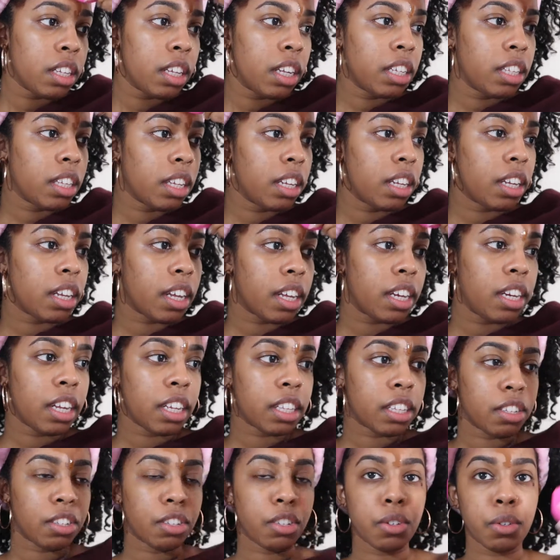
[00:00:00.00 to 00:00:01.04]
think the lady
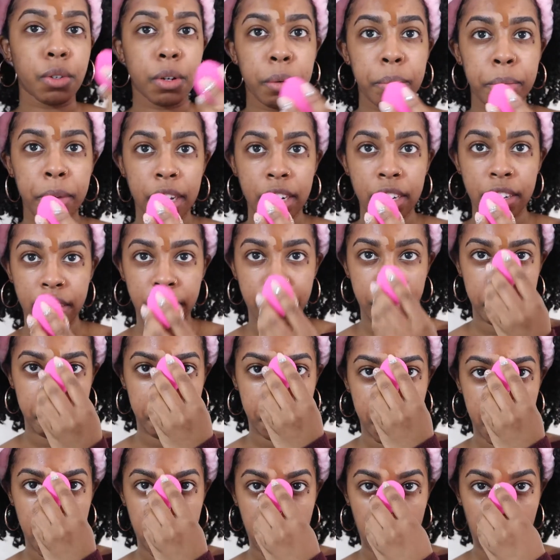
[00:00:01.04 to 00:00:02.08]
at the store might have given
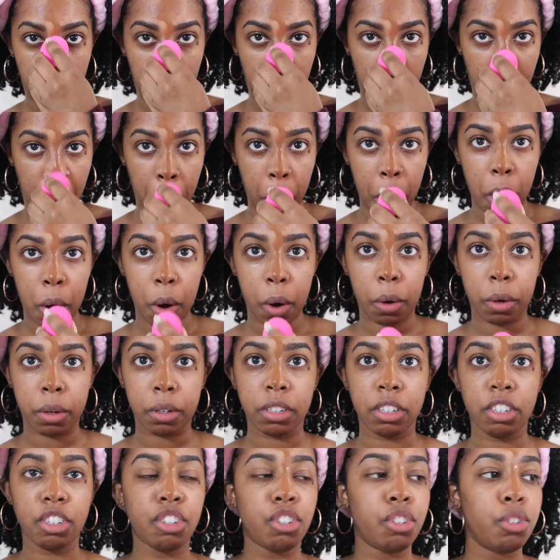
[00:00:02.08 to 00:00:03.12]
me, oh,
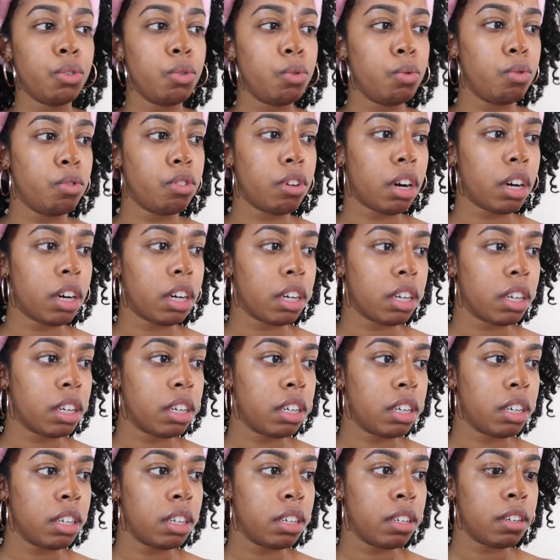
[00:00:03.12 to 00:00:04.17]
it's too
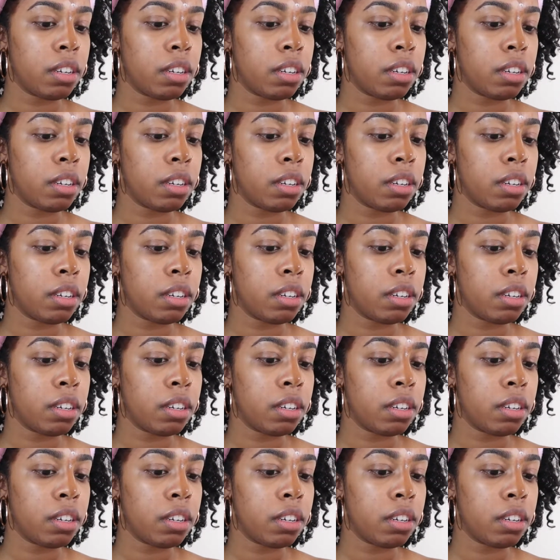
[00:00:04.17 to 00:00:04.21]
dark.